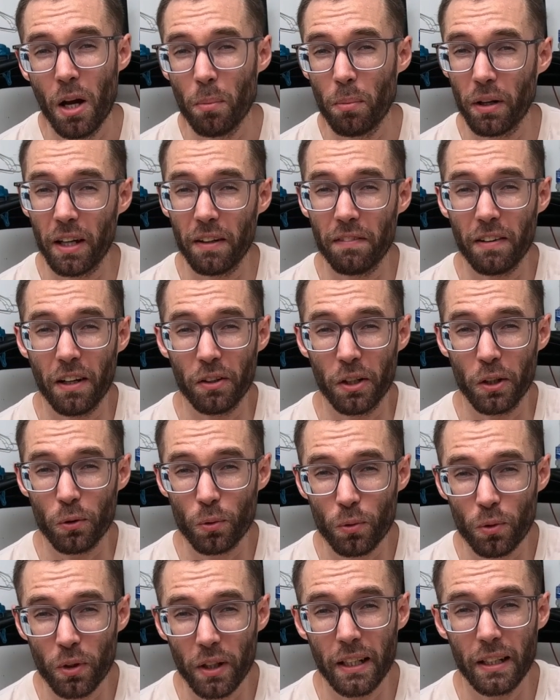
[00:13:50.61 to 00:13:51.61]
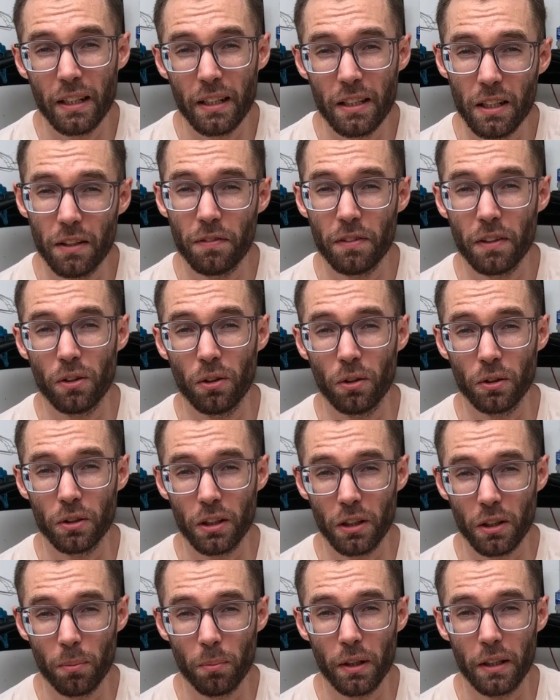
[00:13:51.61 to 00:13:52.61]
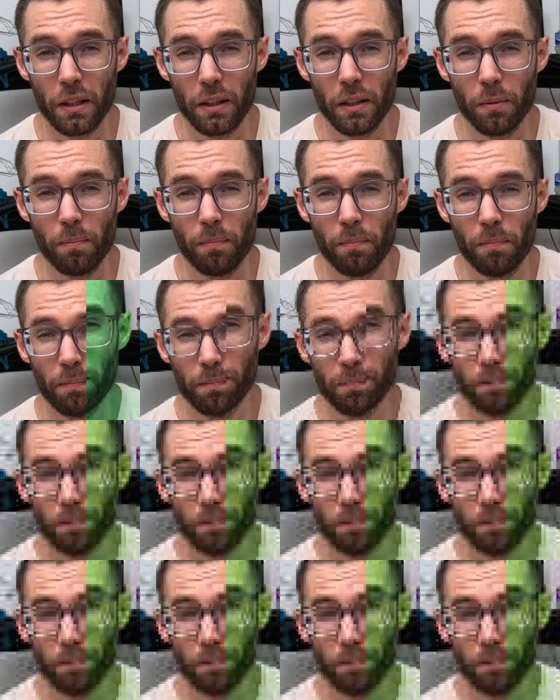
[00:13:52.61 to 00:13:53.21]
but I found it really difficult to complete them.